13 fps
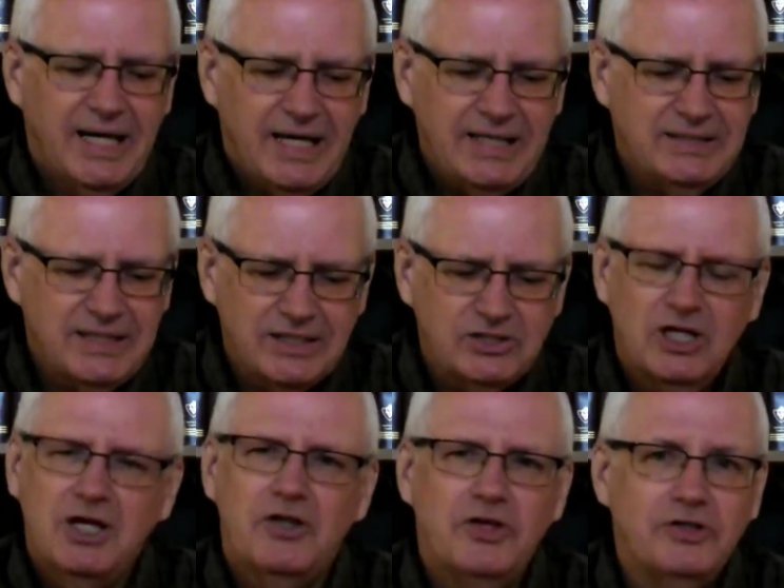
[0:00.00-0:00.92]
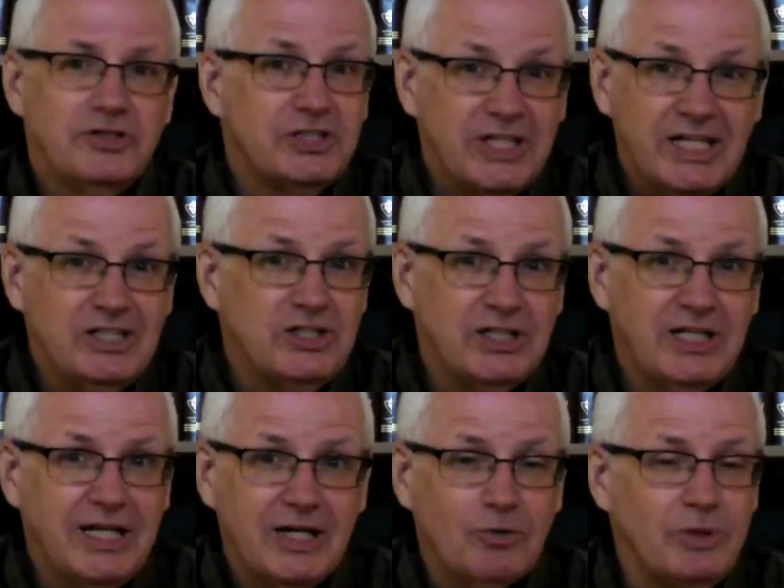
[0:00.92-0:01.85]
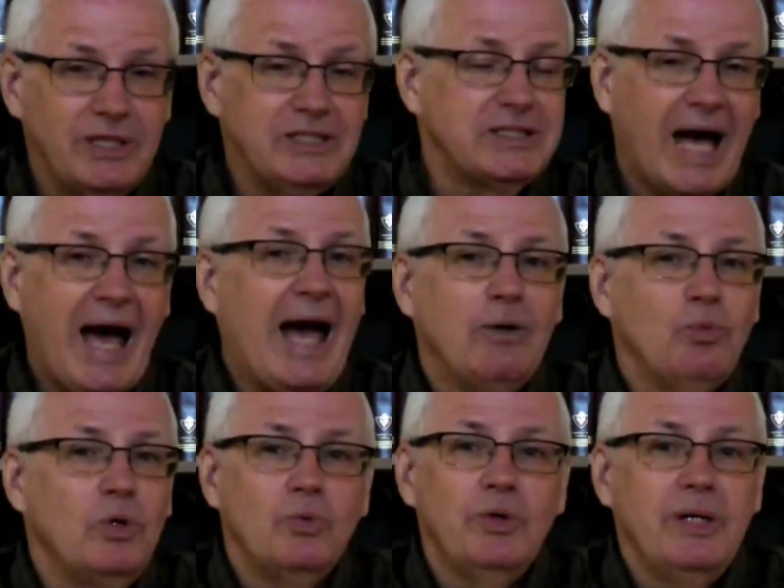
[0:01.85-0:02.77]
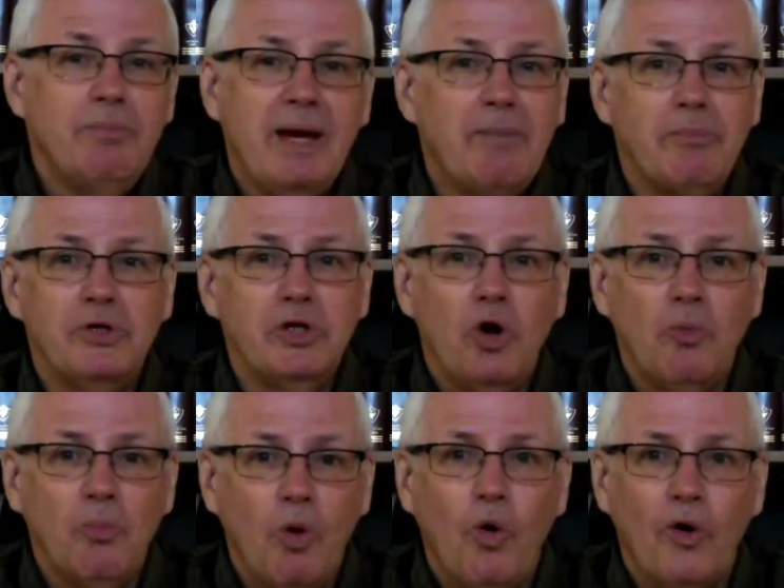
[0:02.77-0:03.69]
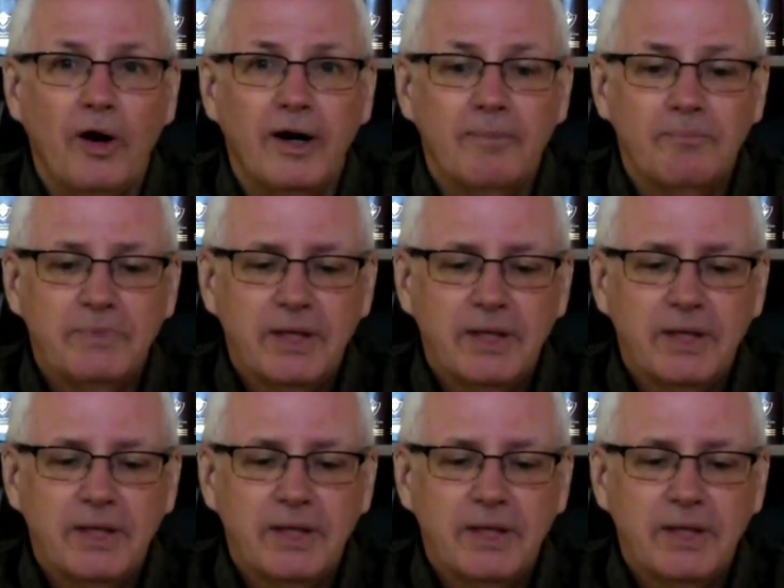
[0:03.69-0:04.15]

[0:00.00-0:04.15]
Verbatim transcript: he says, Their sins and iniquities I will remember no more.